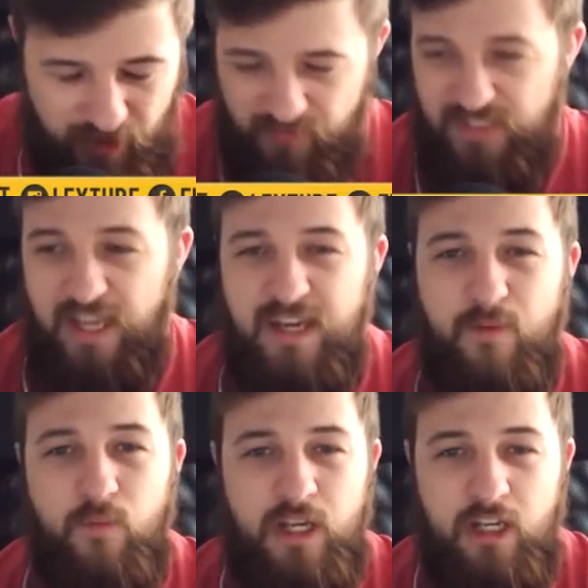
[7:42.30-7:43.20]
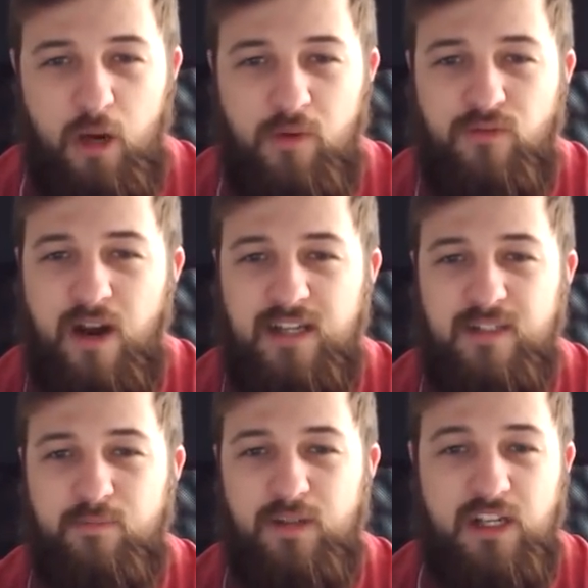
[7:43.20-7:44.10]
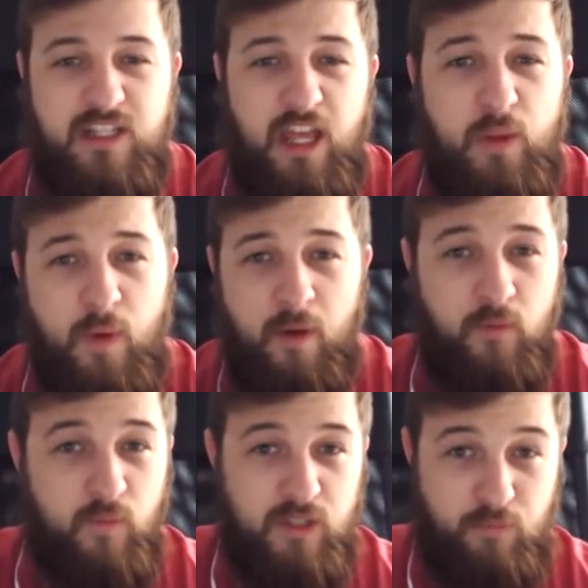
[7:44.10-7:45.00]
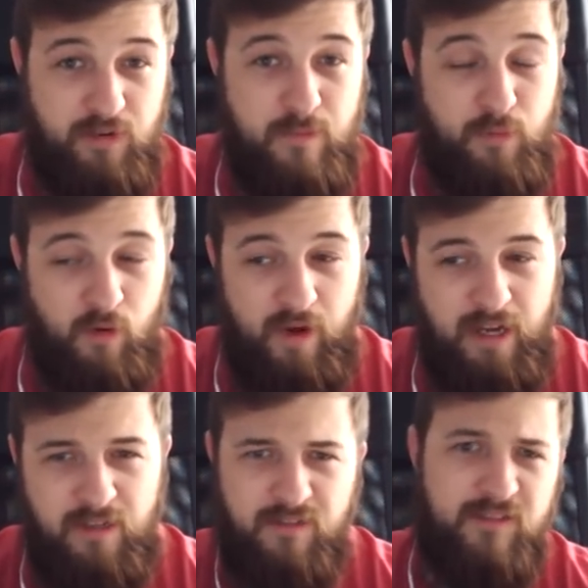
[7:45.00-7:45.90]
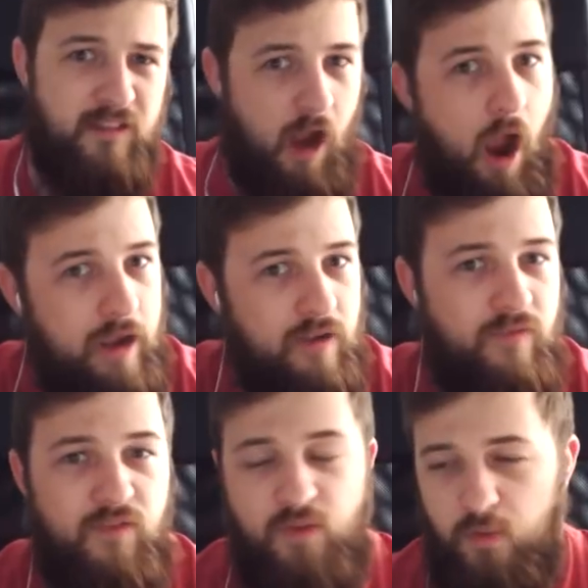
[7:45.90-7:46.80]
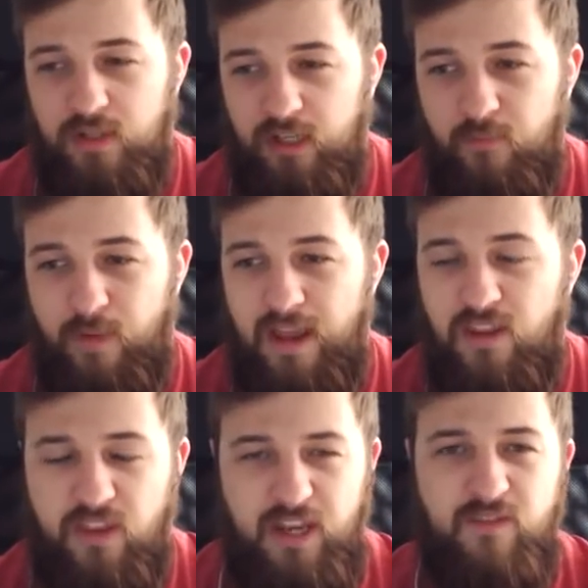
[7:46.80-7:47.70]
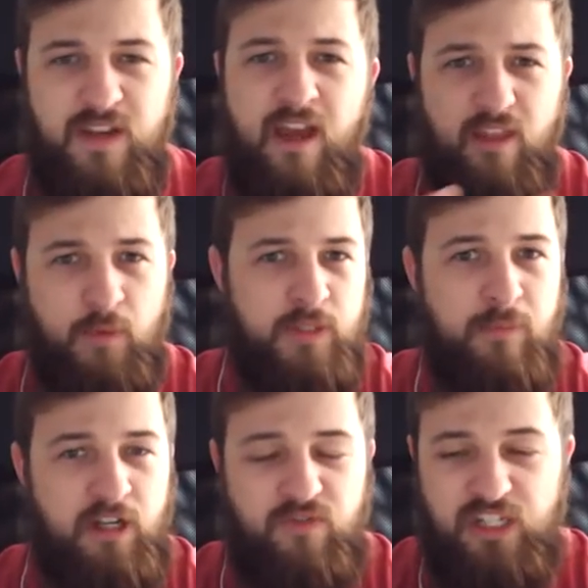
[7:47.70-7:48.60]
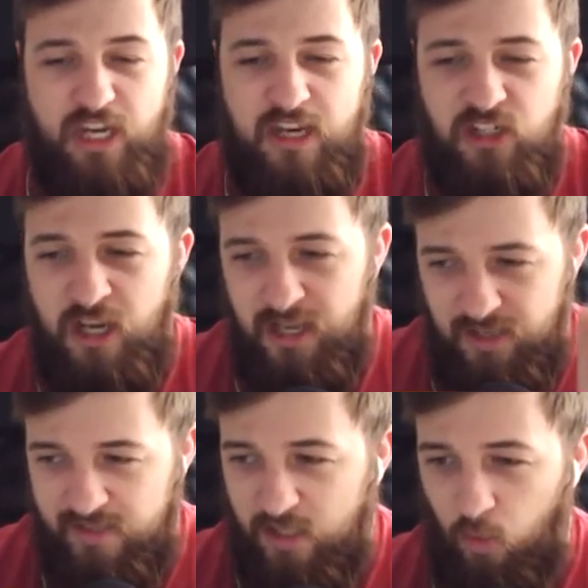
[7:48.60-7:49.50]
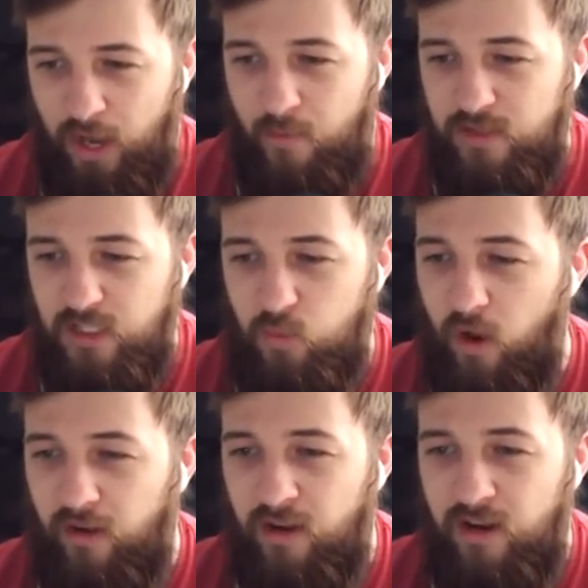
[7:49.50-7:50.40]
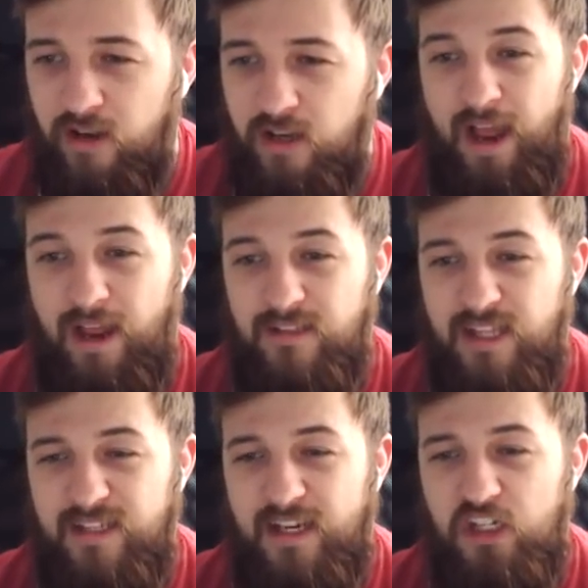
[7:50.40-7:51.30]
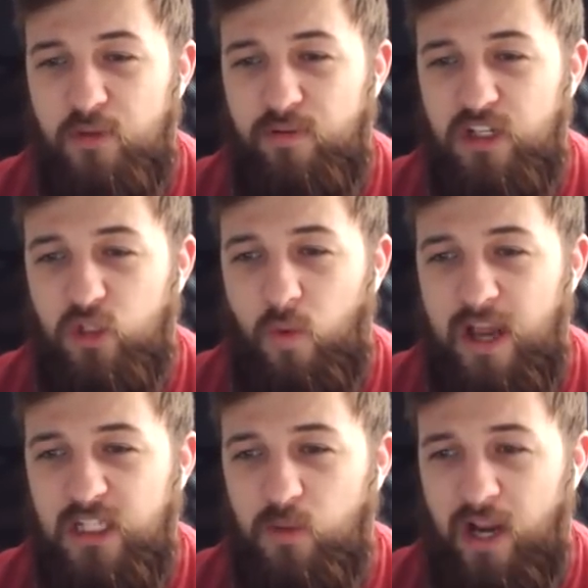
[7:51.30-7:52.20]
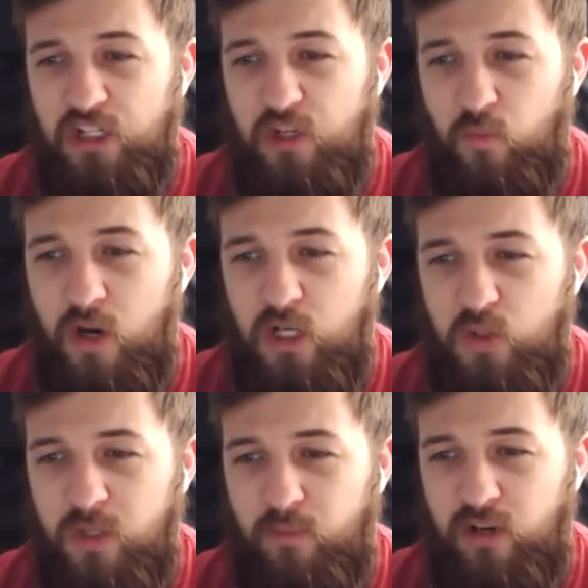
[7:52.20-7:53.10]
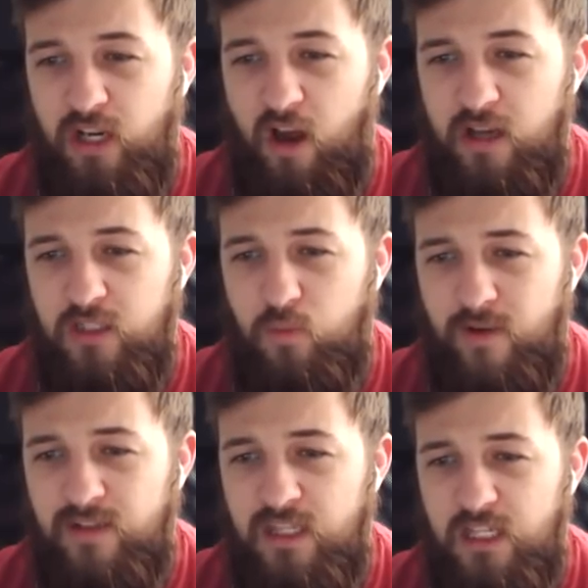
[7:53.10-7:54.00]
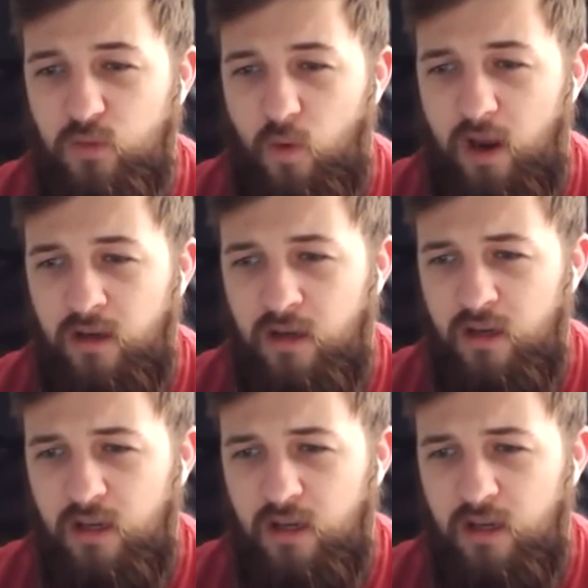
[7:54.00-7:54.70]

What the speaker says: I've said it. We're going to go with rice, because the other one was pretty boring, kind of, if you were to compare the thing, if there wasn't much of a change. Let's go all out with this one. And that's actually pretty square, so it actually works with the body lines, whereas this one...